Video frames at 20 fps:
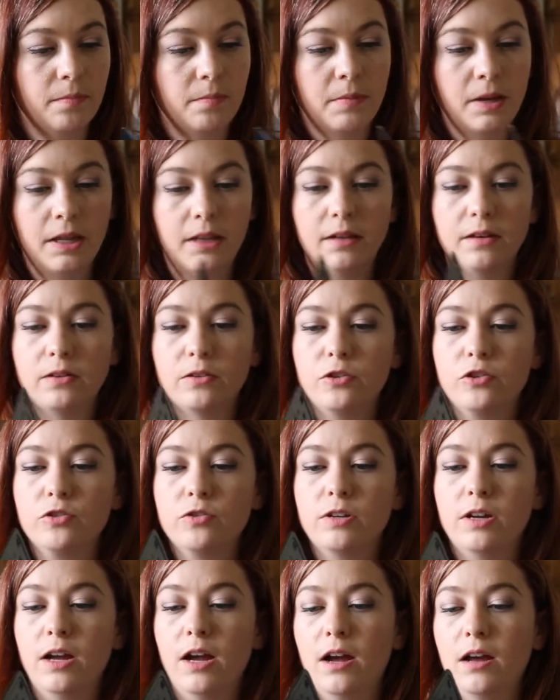My little
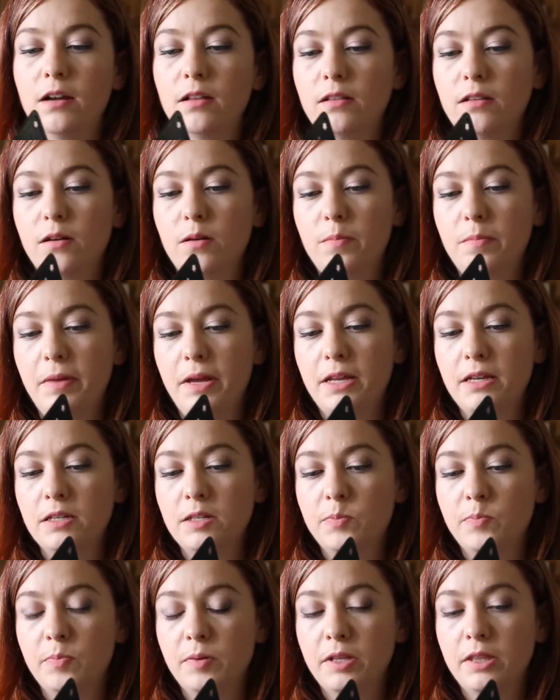tree got a little
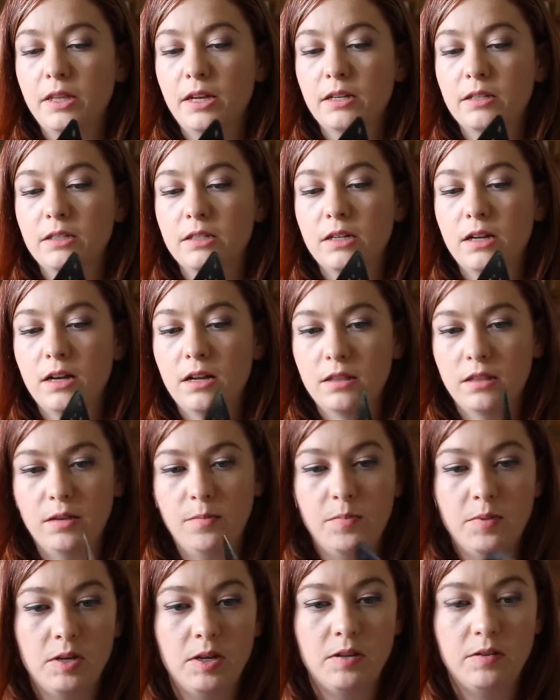bent, but that's not the
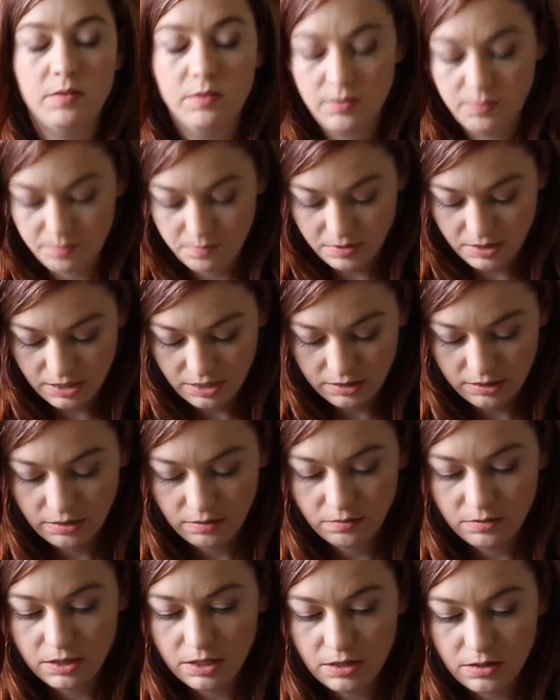biggest
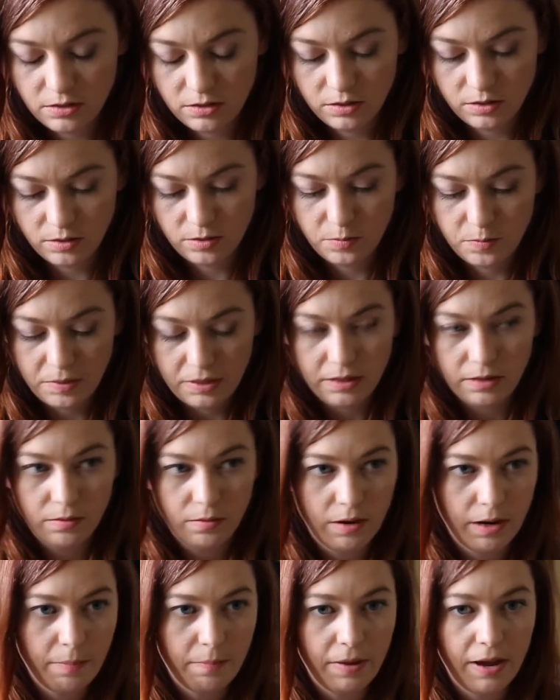of deals. Just bend it
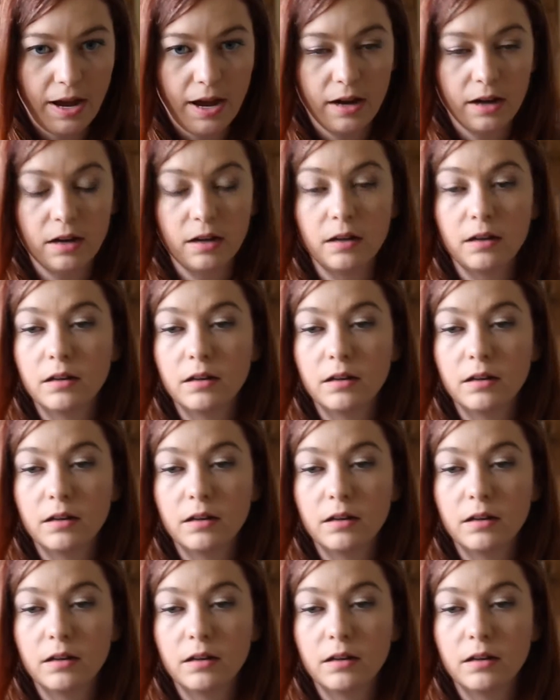right back.